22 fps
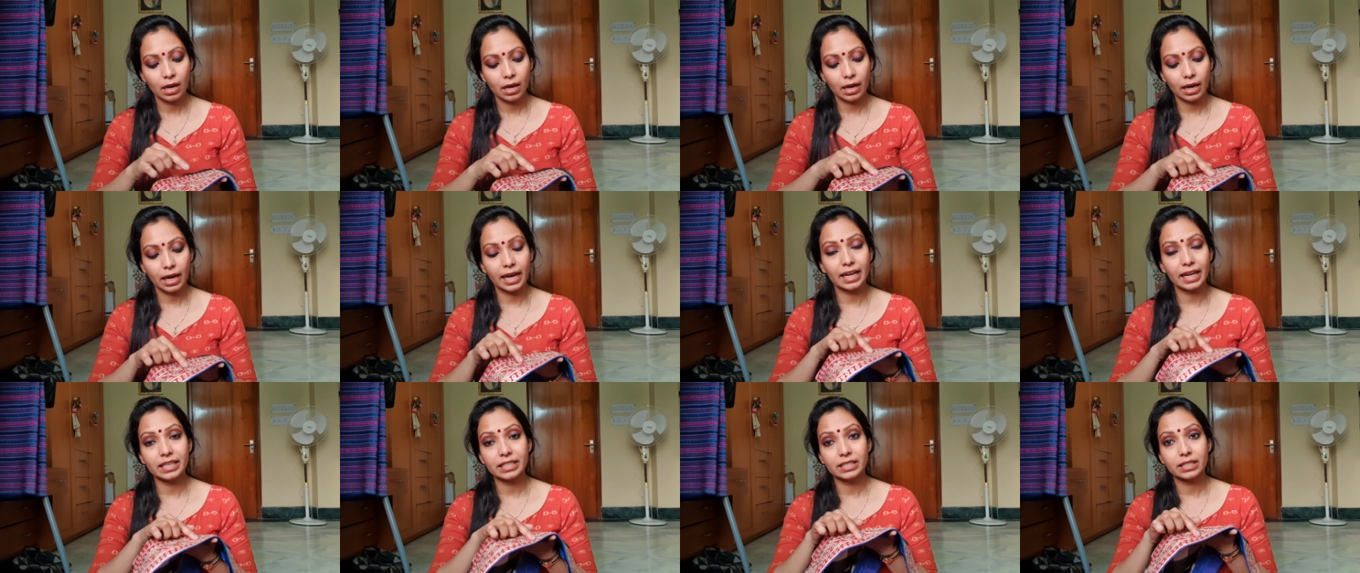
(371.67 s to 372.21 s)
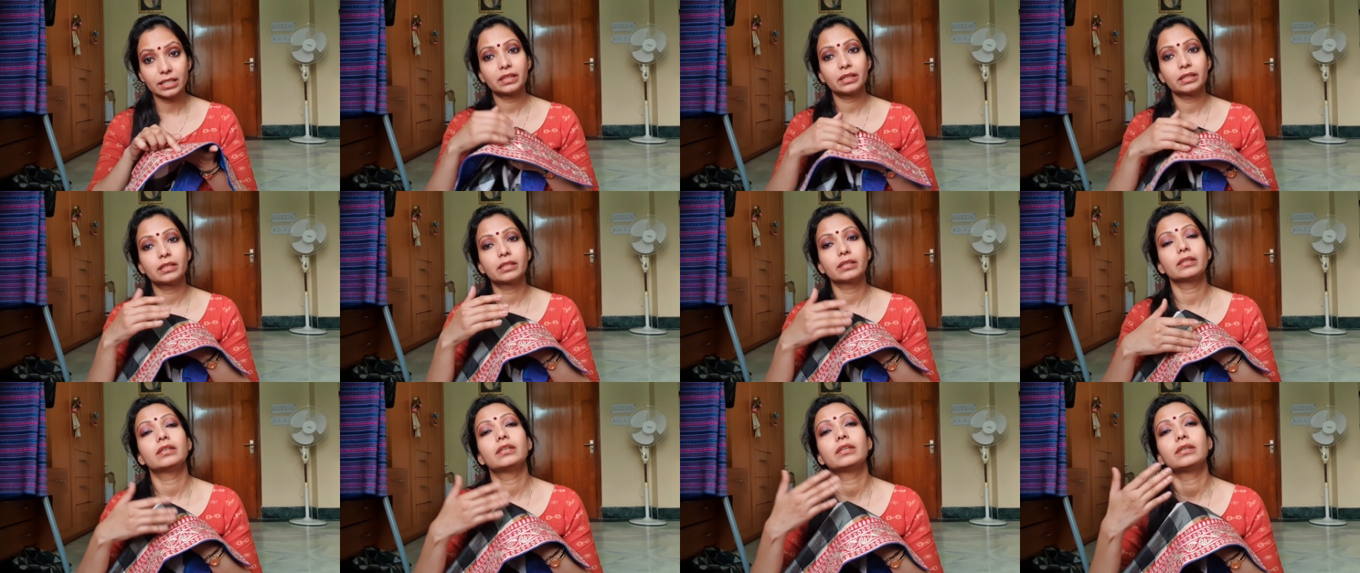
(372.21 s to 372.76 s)
and
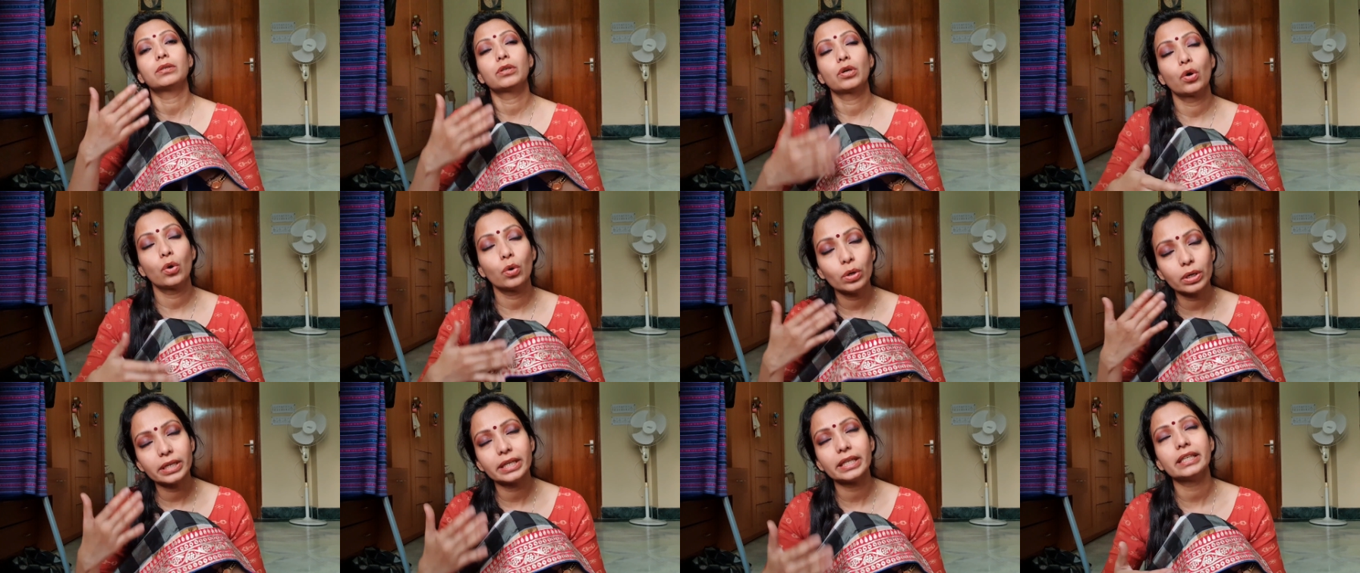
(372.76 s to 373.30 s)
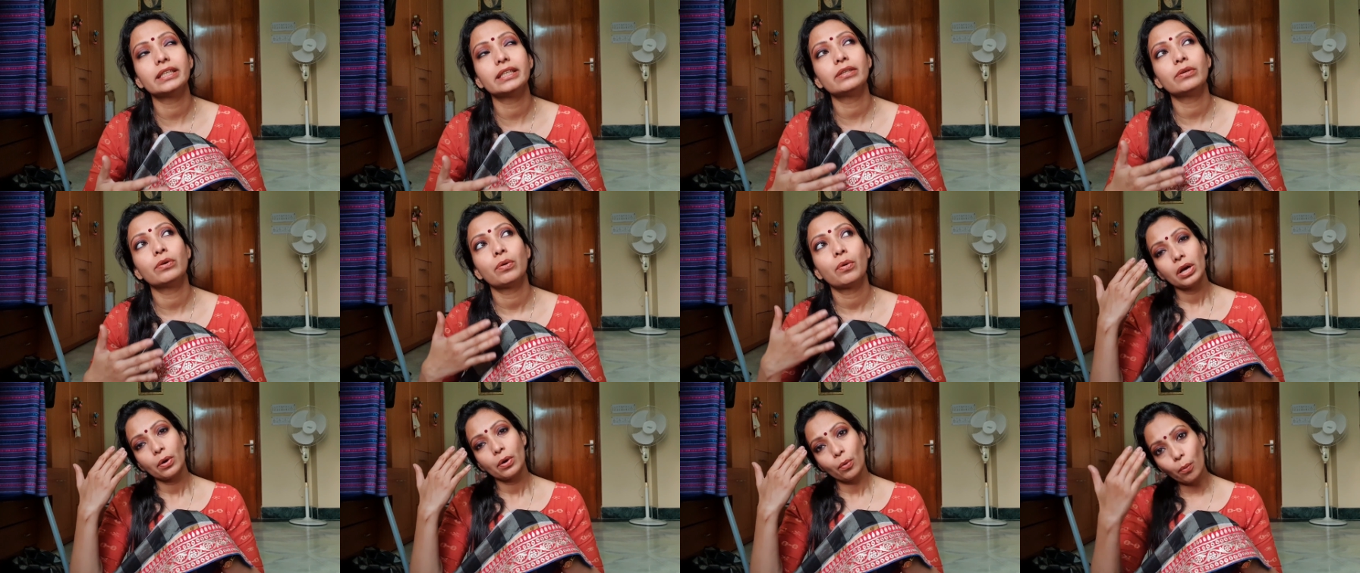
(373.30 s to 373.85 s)
the golden
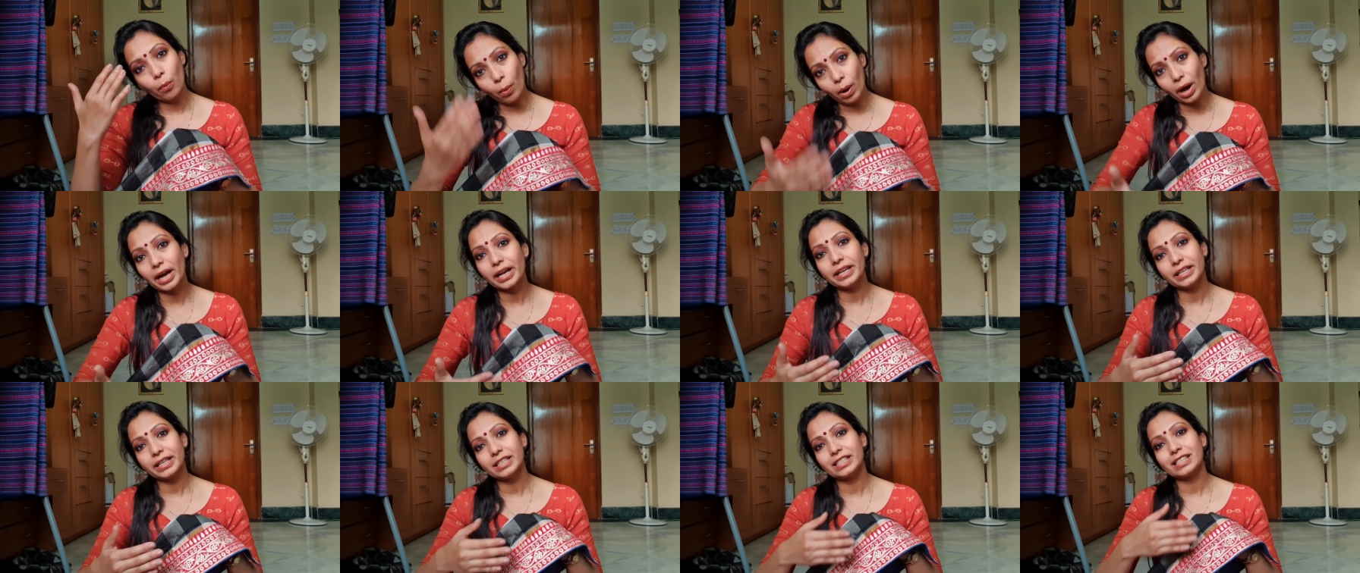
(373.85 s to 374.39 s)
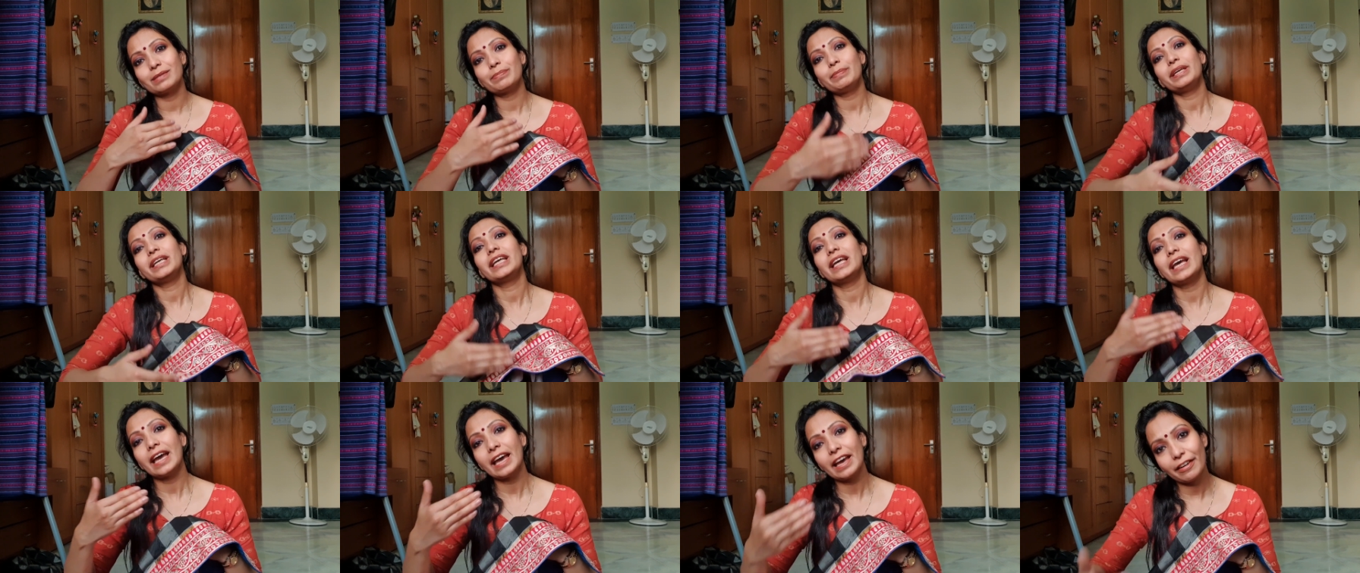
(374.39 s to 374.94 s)
wires being
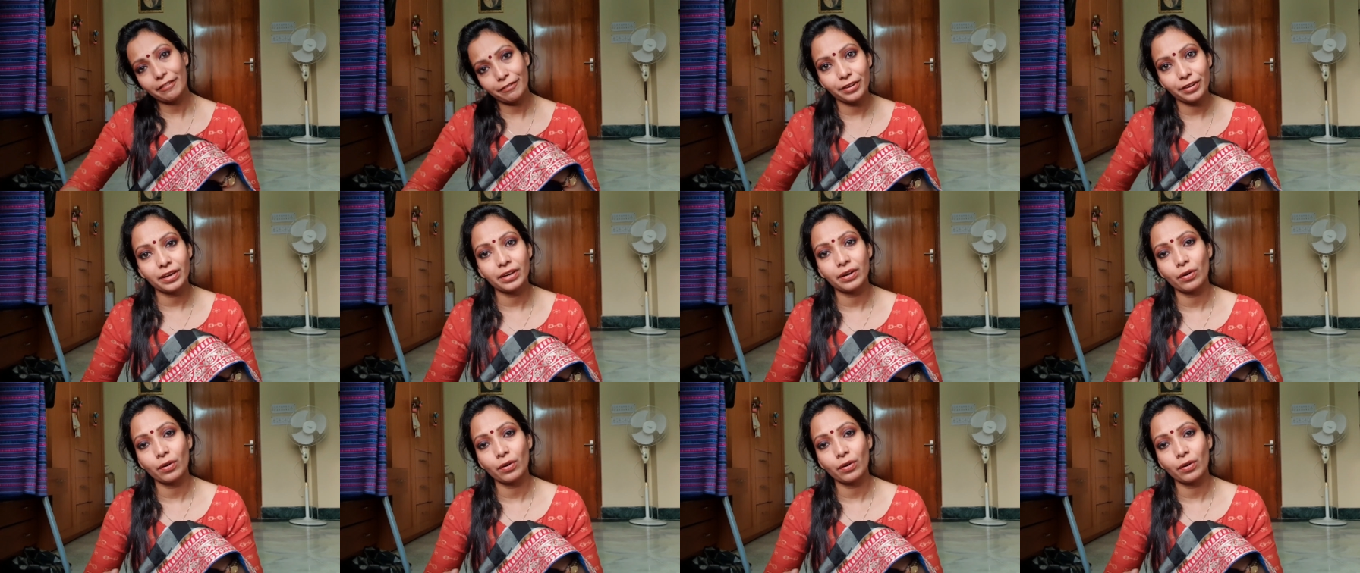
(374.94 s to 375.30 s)
heavier,